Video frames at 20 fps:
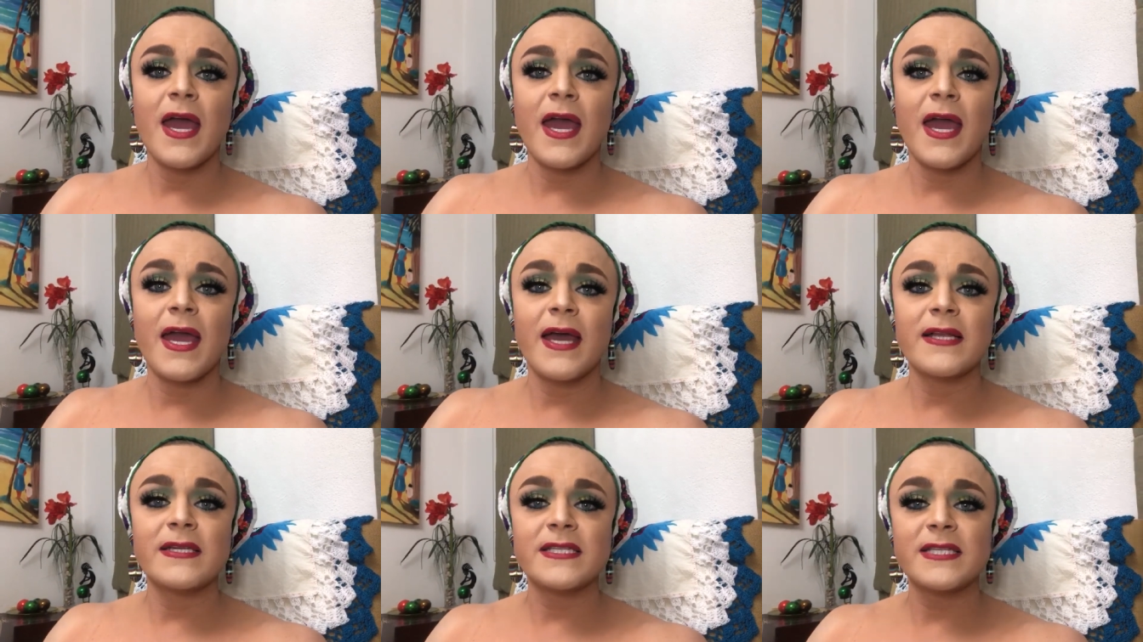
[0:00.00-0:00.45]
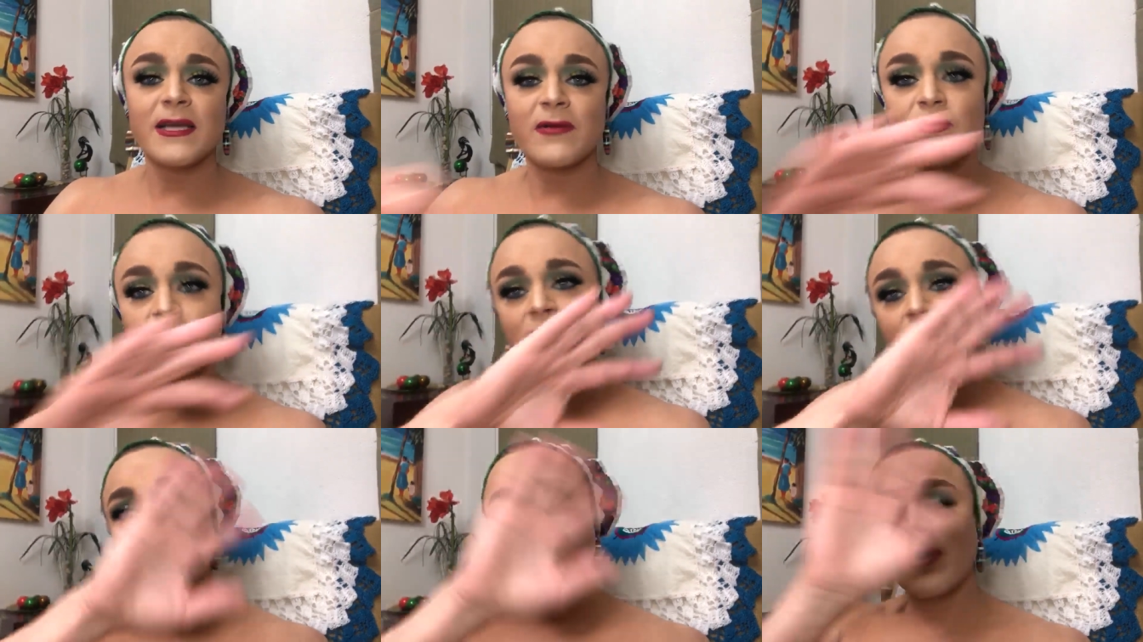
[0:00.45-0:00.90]
and
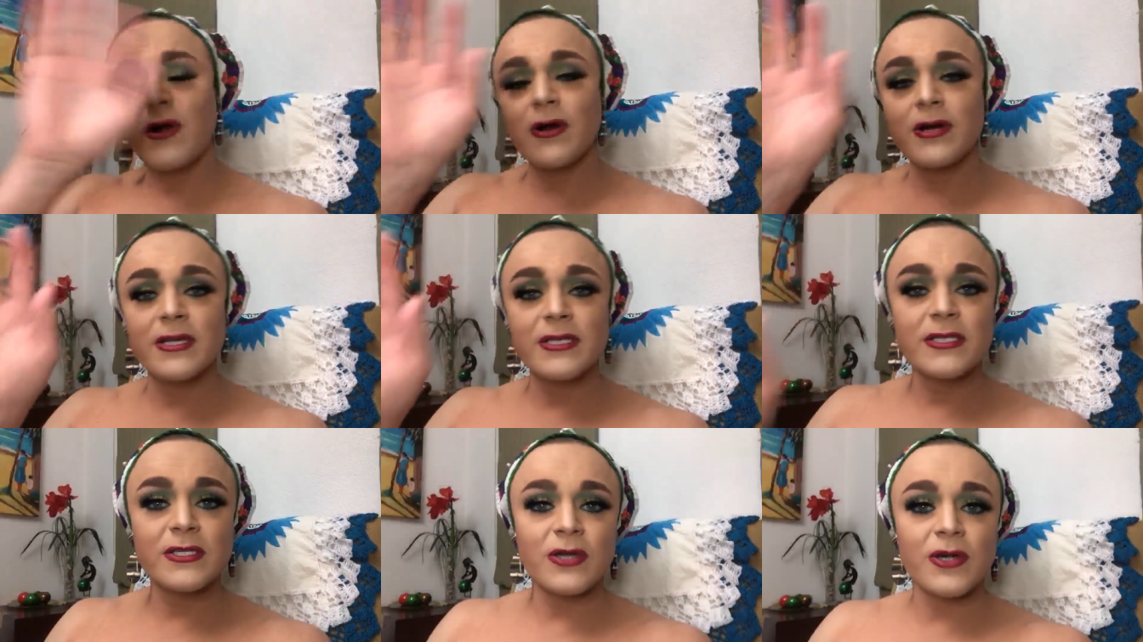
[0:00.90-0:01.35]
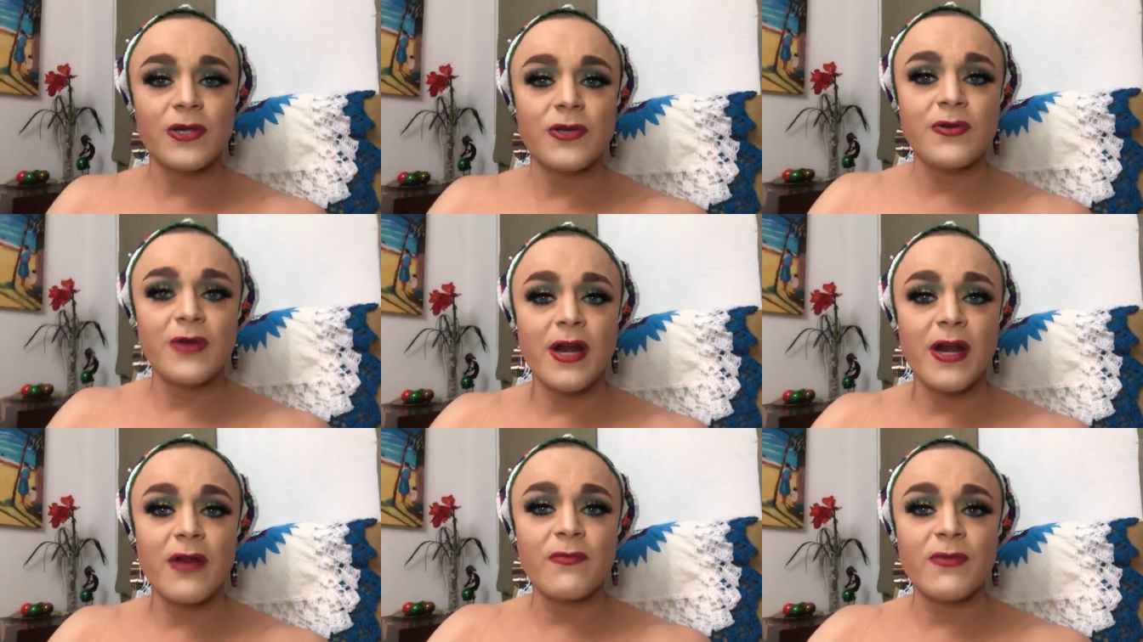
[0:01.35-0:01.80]
several other artists are
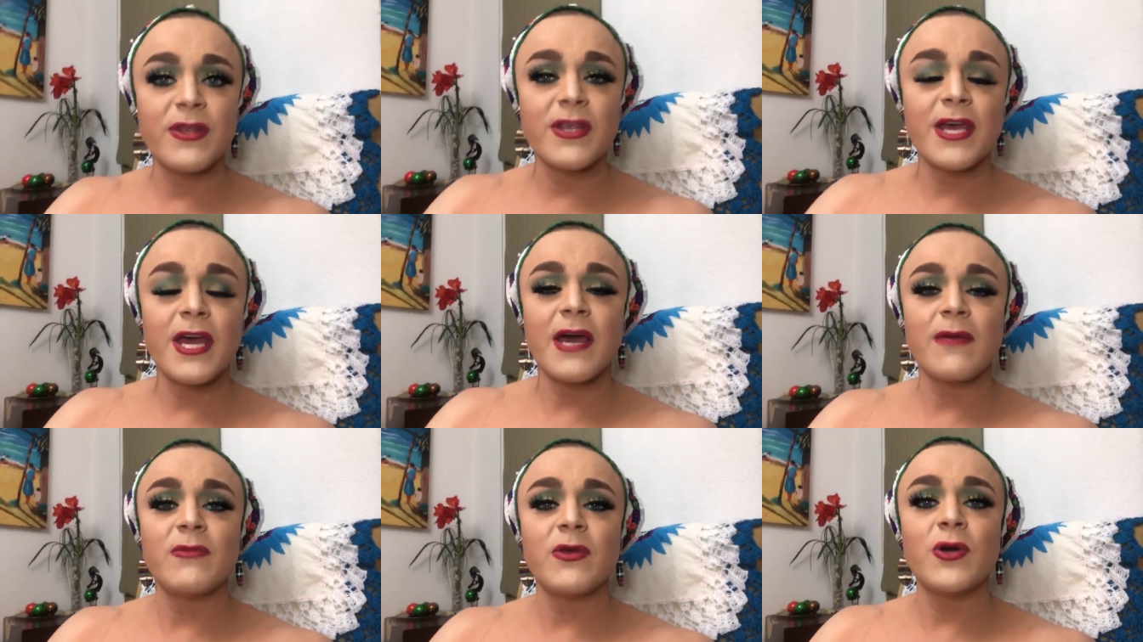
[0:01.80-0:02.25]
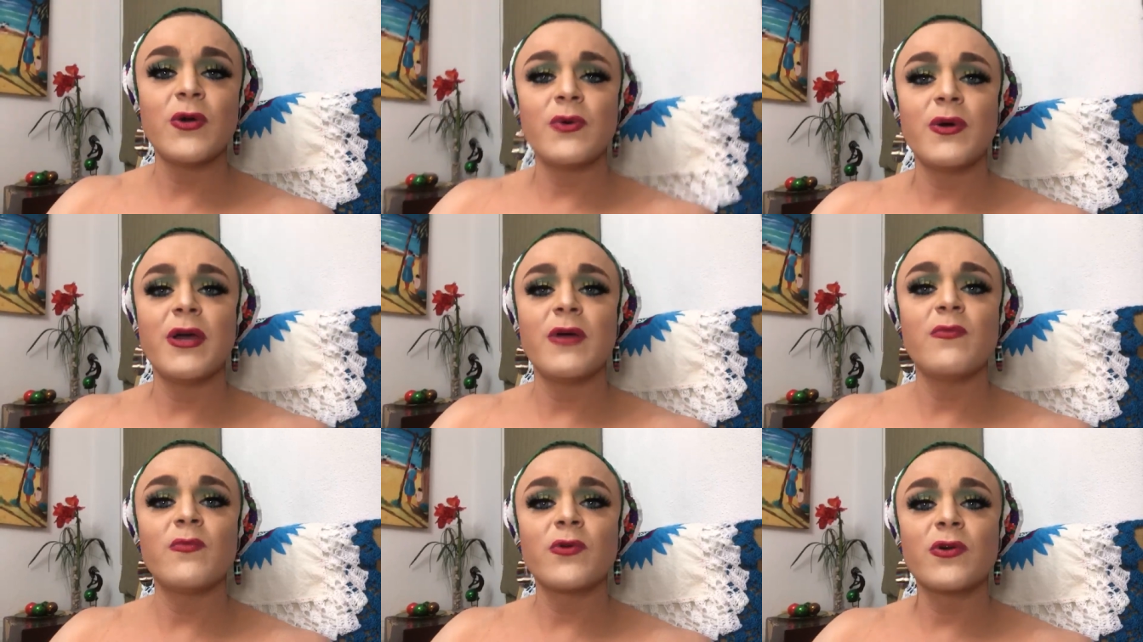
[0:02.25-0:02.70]
united with Cameo,
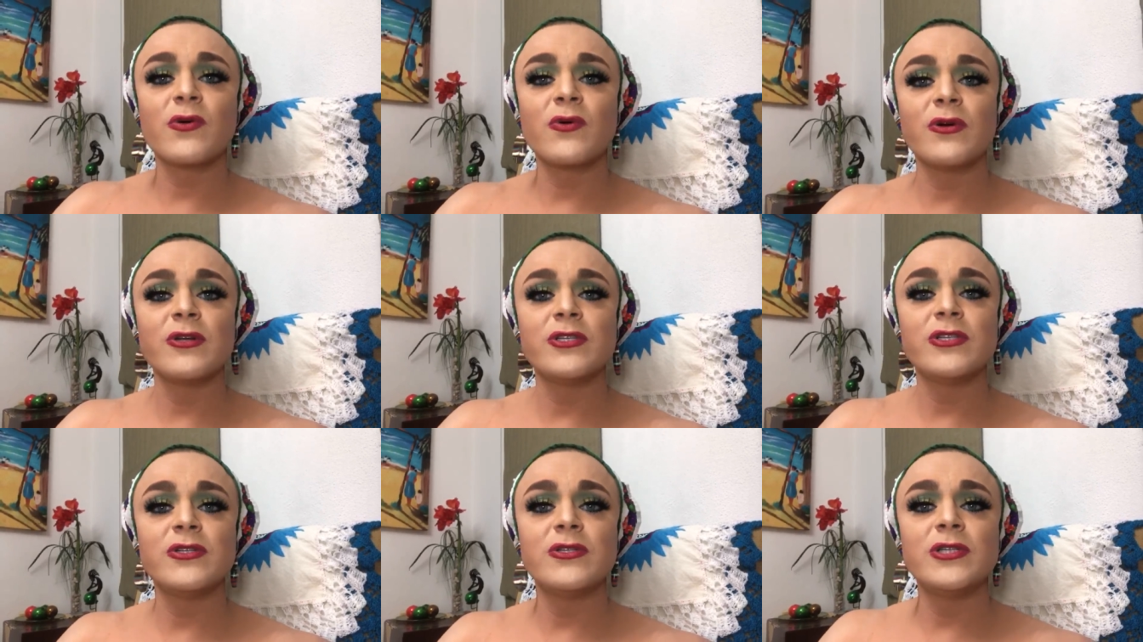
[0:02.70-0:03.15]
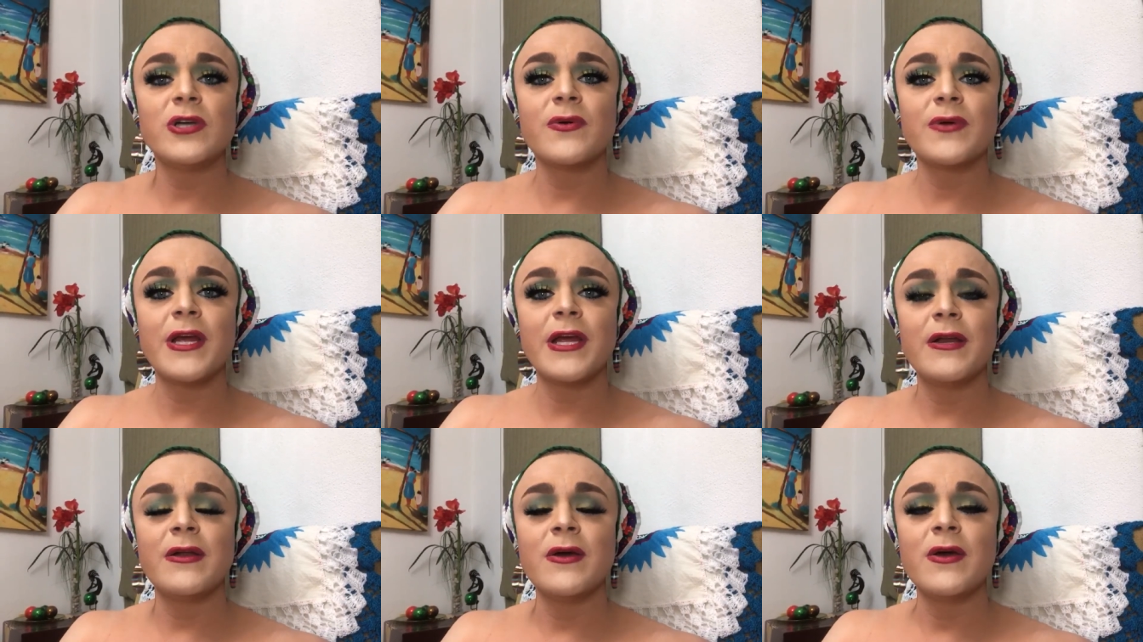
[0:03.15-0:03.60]
and we're going to
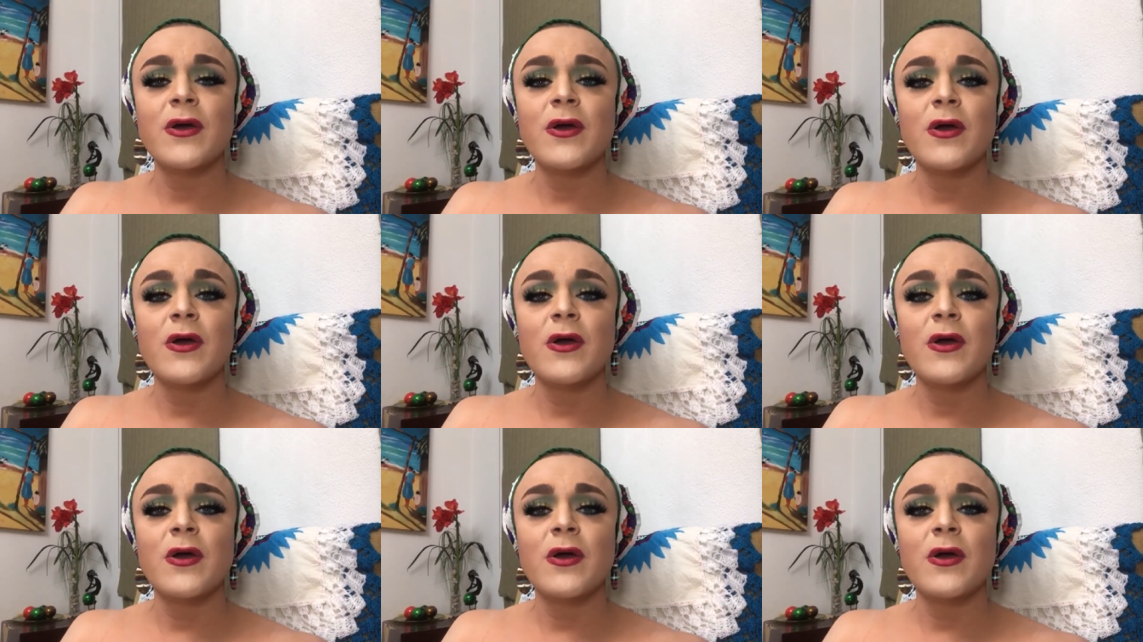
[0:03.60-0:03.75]
donate